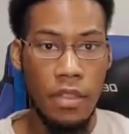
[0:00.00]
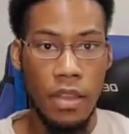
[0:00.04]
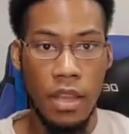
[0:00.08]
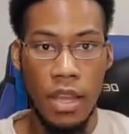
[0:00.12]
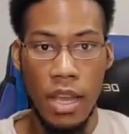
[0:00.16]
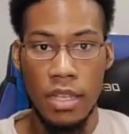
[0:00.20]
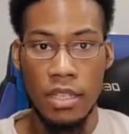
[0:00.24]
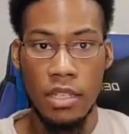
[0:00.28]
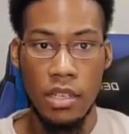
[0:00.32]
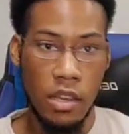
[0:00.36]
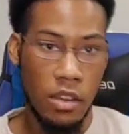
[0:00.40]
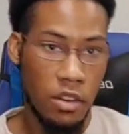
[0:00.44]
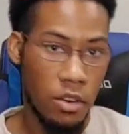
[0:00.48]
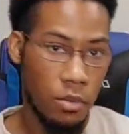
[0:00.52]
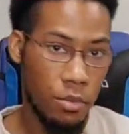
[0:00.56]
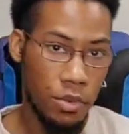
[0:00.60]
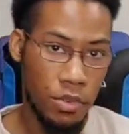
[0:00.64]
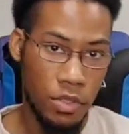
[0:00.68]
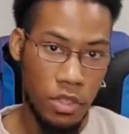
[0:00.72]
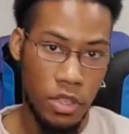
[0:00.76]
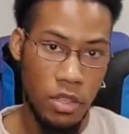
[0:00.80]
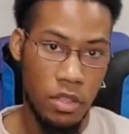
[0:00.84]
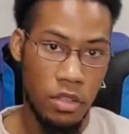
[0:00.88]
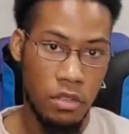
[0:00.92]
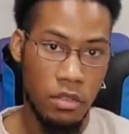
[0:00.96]
The guy's
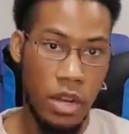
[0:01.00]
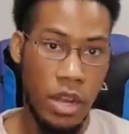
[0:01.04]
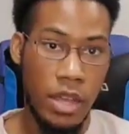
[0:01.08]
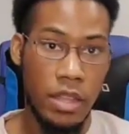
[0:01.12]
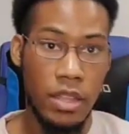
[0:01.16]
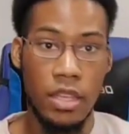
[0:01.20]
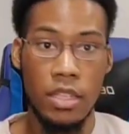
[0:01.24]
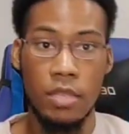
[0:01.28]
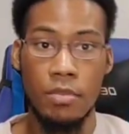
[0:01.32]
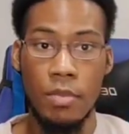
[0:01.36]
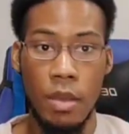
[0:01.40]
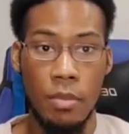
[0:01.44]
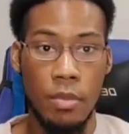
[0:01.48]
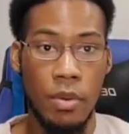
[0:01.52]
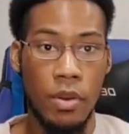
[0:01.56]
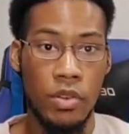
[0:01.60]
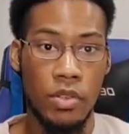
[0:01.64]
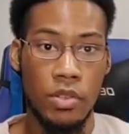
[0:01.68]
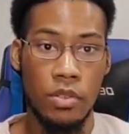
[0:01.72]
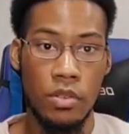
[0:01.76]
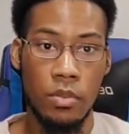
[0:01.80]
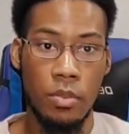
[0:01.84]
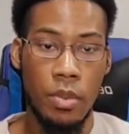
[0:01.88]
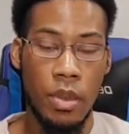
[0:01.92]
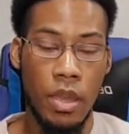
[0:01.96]
100% in the right. That's my
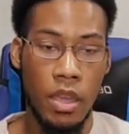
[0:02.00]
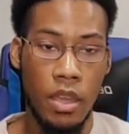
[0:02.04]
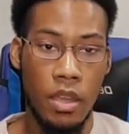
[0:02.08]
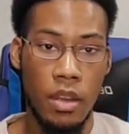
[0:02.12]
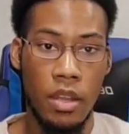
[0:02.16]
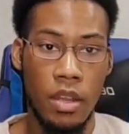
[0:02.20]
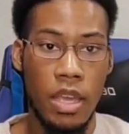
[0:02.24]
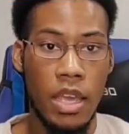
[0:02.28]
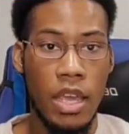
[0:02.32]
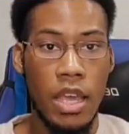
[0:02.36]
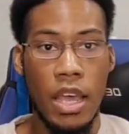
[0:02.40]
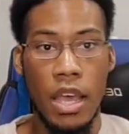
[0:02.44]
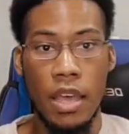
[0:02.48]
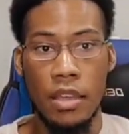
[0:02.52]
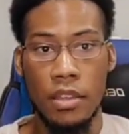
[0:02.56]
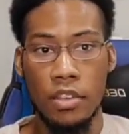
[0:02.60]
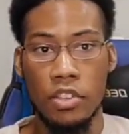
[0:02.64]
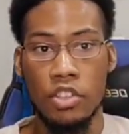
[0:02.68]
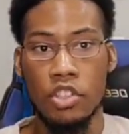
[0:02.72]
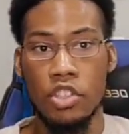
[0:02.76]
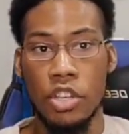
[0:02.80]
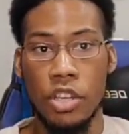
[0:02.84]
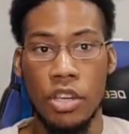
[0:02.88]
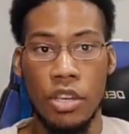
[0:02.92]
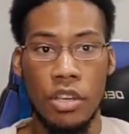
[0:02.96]
personal opinion. And
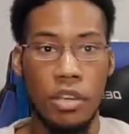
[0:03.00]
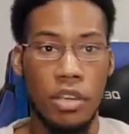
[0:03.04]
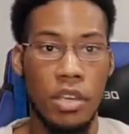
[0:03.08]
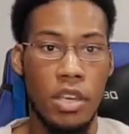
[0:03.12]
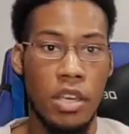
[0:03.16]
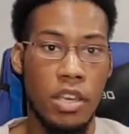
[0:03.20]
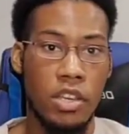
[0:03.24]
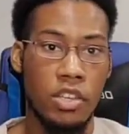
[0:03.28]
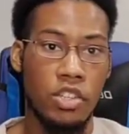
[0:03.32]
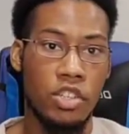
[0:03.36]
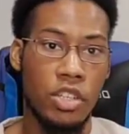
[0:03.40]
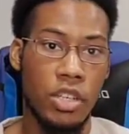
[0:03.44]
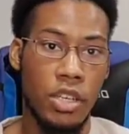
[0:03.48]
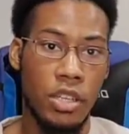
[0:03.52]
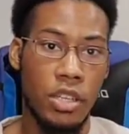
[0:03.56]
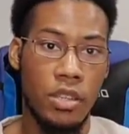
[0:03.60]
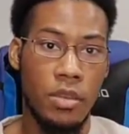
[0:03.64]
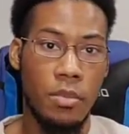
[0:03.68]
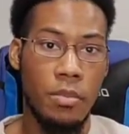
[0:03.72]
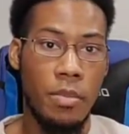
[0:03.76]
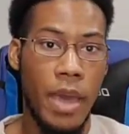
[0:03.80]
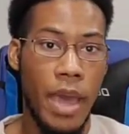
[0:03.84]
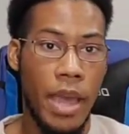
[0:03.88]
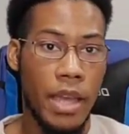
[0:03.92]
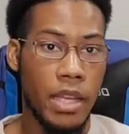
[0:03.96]
this chick should get the
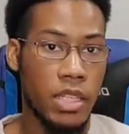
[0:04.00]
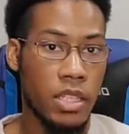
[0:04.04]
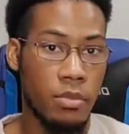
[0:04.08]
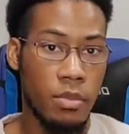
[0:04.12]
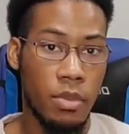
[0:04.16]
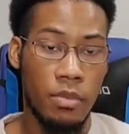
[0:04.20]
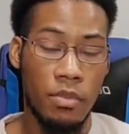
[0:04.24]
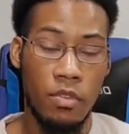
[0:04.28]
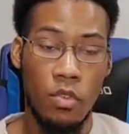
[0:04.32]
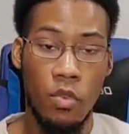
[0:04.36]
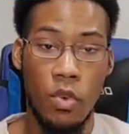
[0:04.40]
maximum